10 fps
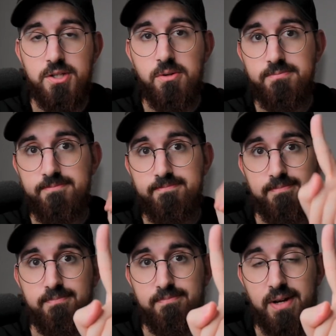So
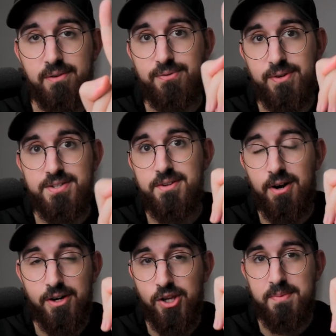my first
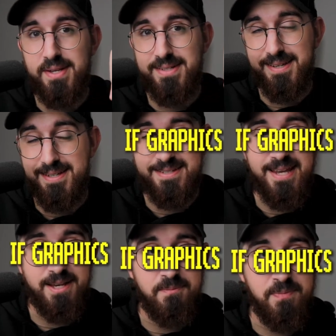argument is
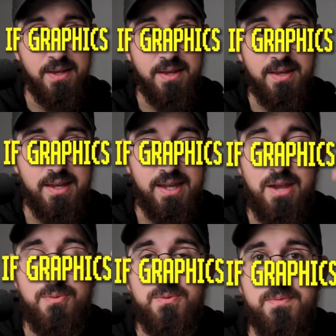that
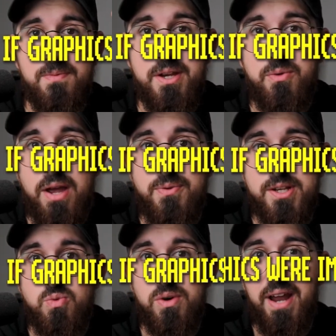if the
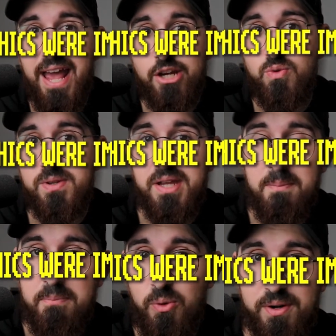graphics were actually
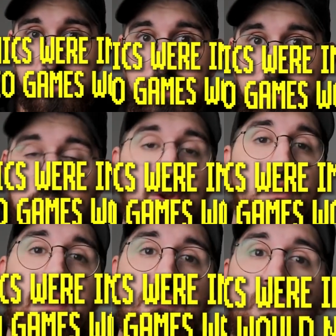important, video
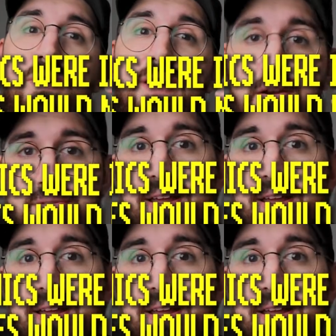games would never